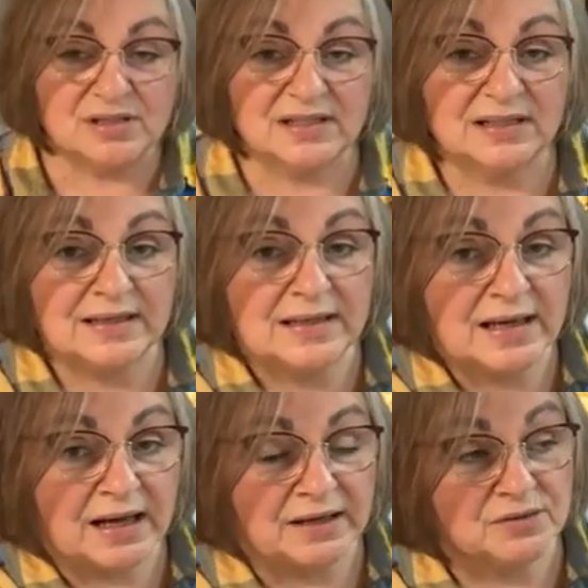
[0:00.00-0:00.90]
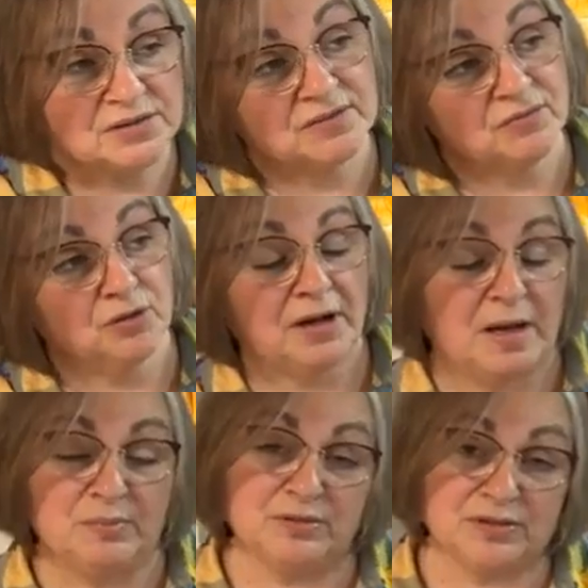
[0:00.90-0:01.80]
muesli. I use it
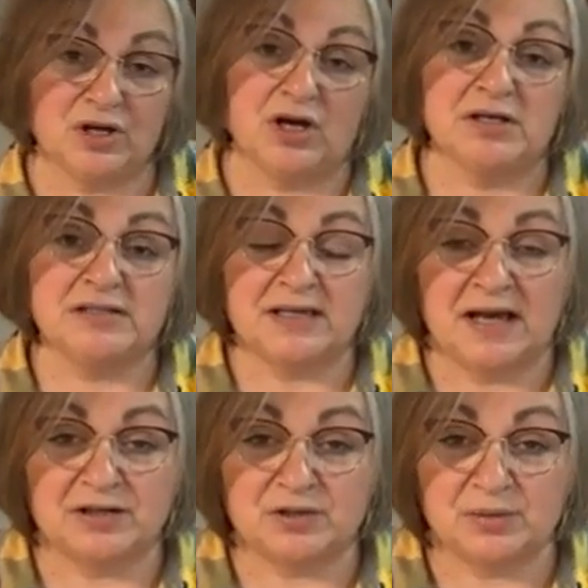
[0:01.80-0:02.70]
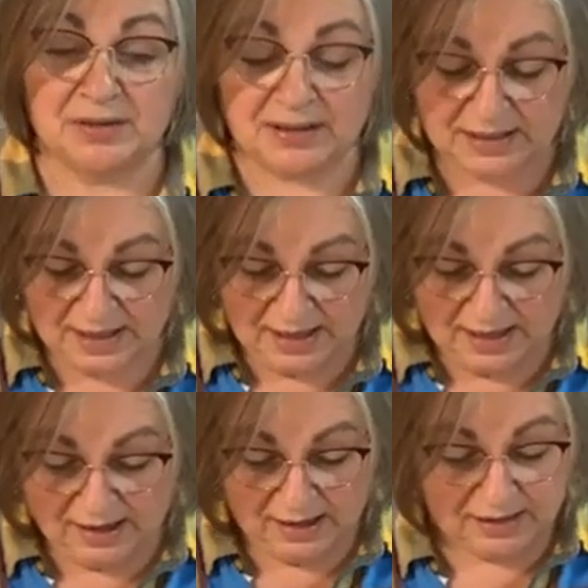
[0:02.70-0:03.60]
for applesauce, actually.
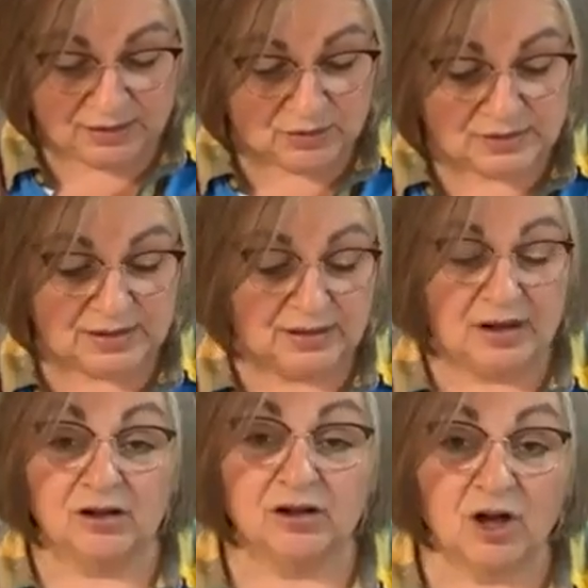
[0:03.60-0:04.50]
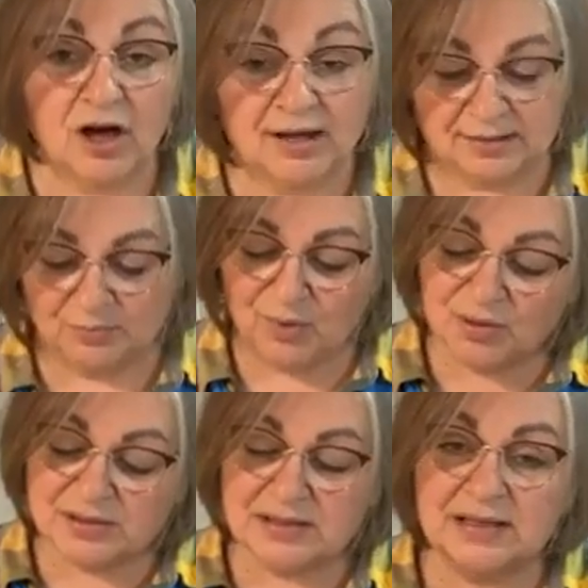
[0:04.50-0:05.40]
I use it a lot,
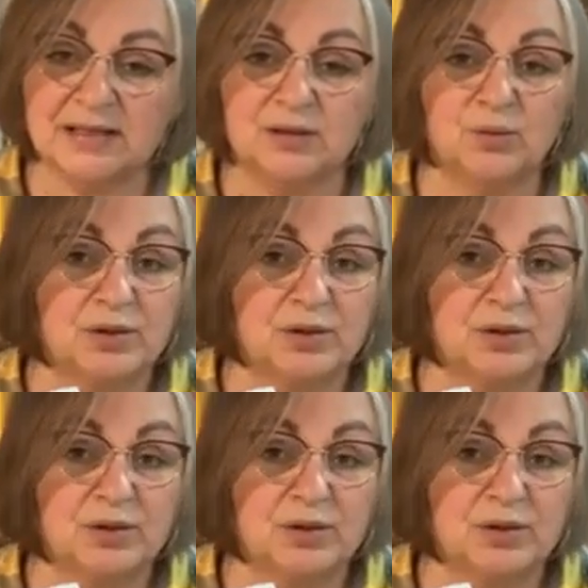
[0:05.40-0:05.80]
mostly